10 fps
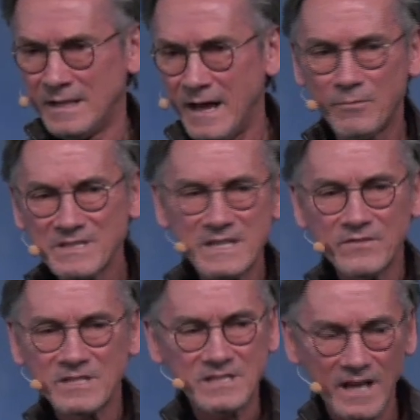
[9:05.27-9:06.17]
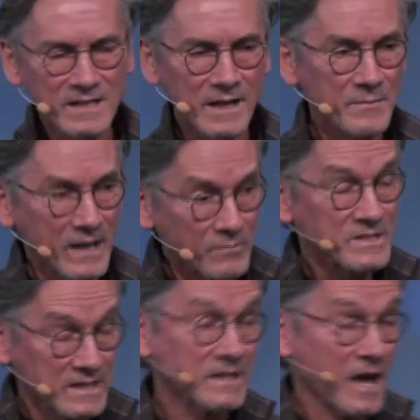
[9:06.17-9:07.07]
I wasn't even studying. I mean, I was
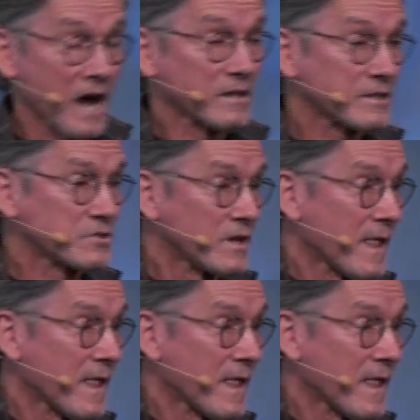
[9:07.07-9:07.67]
in college,